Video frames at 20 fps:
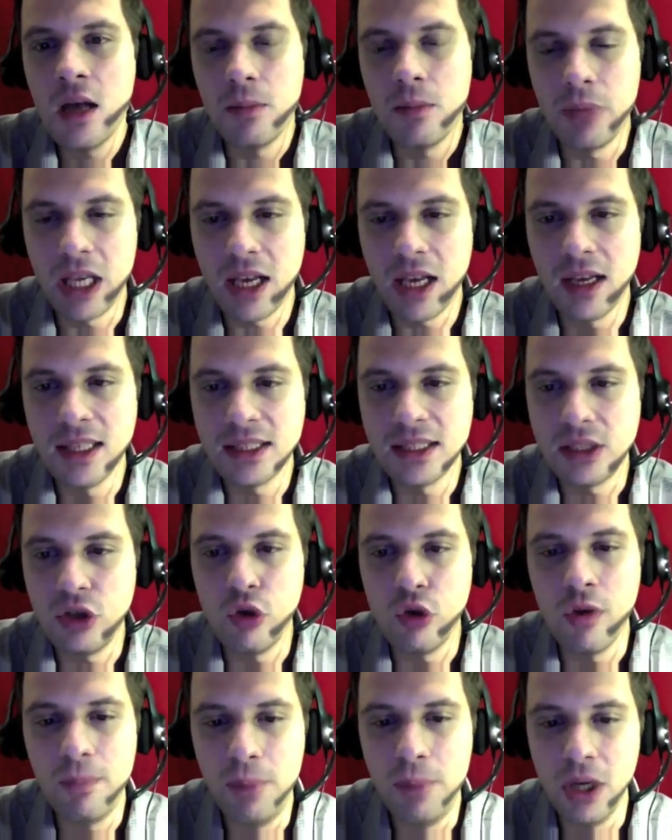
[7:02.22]
because you
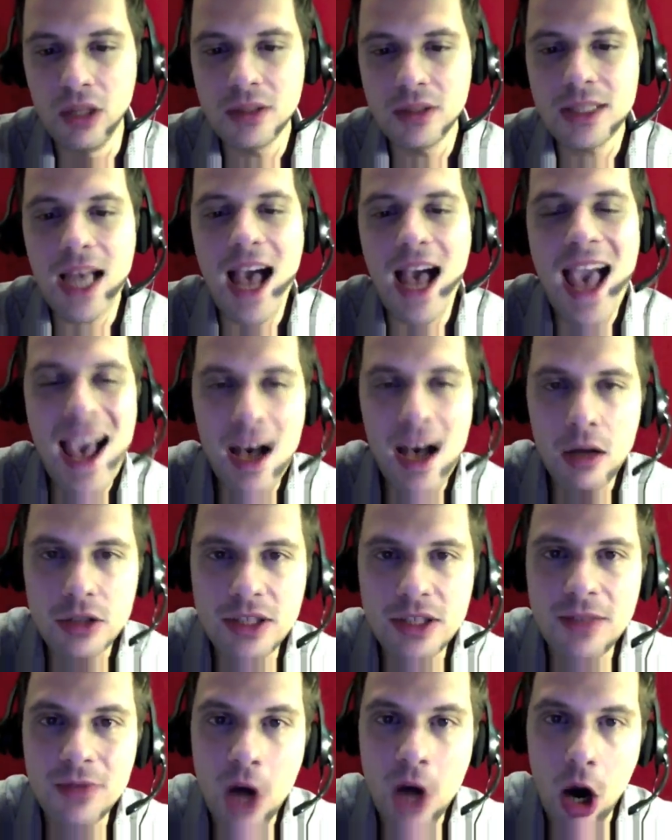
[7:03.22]
have built a house
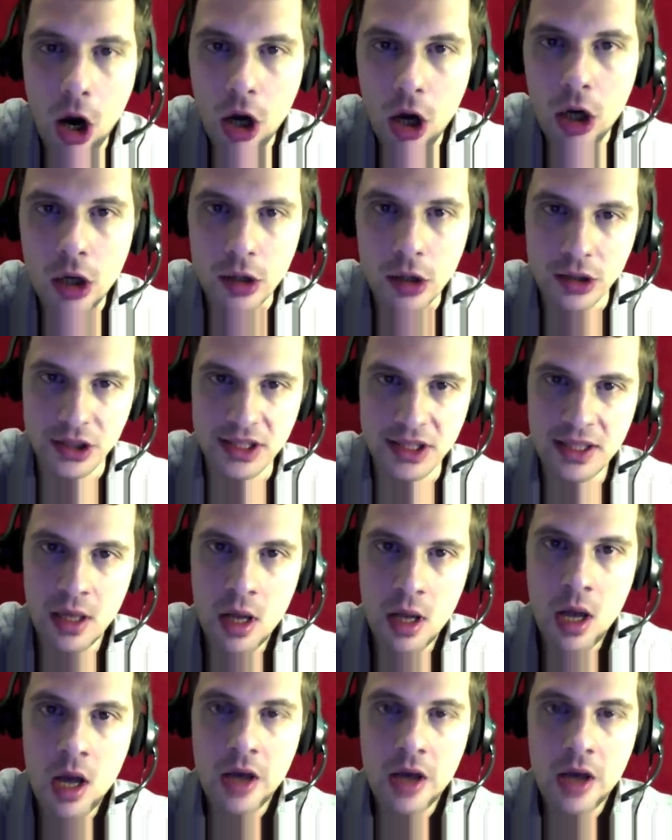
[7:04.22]
of cards.